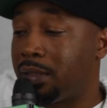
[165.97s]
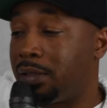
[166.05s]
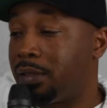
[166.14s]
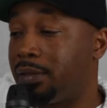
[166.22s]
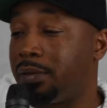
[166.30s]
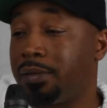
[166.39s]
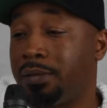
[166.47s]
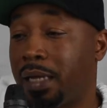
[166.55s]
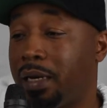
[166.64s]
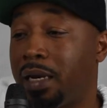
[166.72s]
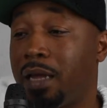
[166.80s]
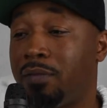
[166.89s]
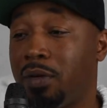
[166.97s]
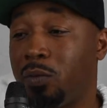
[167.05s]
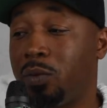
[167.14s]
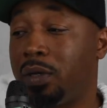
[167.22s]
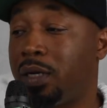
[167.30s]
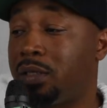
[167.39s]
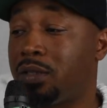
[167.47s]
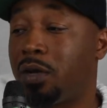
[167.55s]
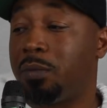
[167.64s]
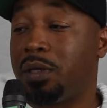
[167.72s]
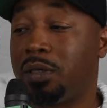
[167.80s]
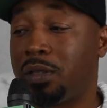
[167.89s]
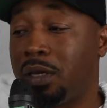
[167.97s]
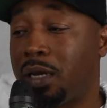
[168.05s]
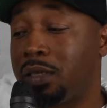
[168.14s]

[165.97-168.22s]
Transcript: I didn't have anyone that taught me anything.